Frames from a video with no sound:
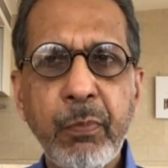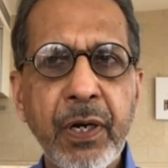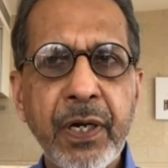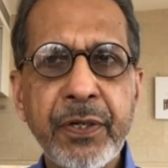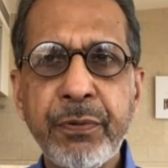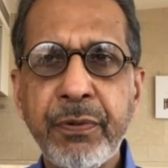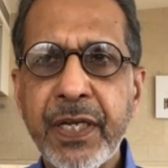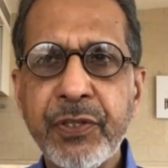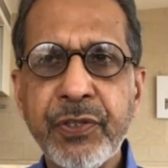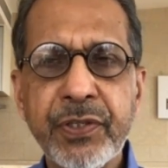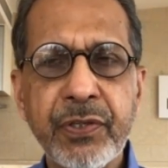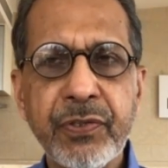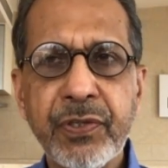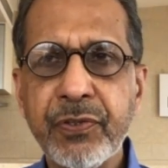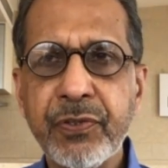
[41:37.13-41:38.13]
our dress
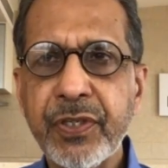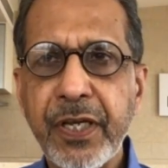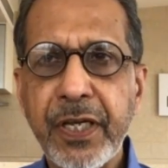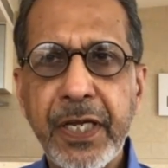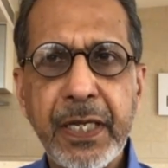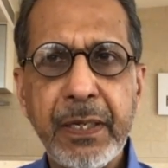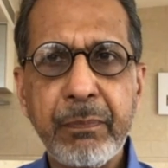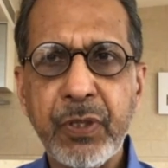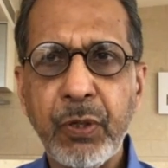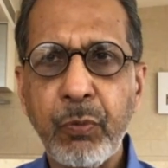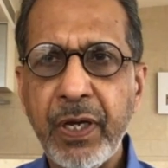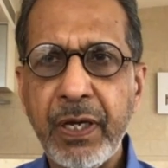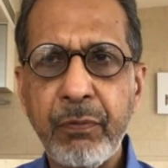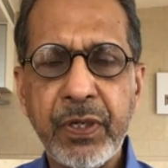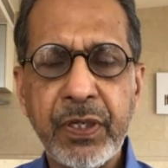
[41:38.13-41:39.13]
is the same, the
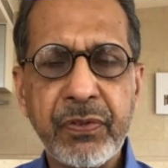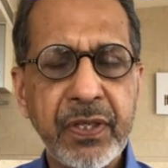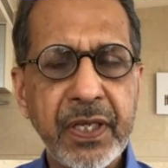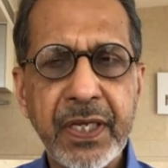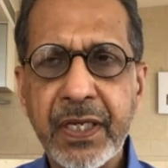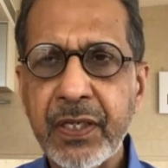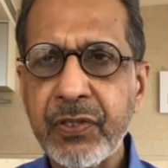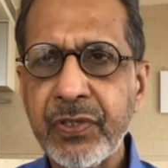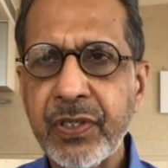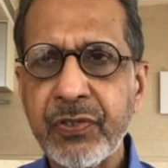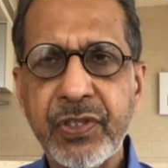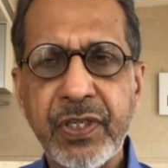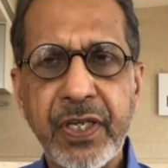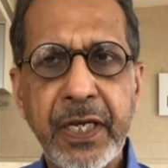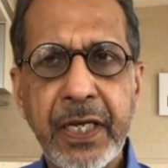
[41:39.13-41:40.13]
way we think is the
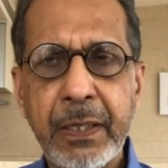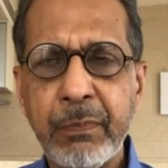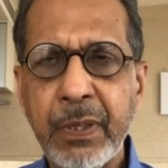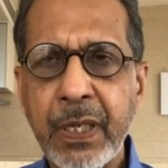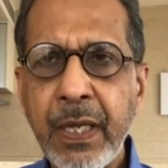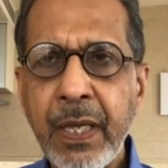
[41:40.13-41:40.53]
same,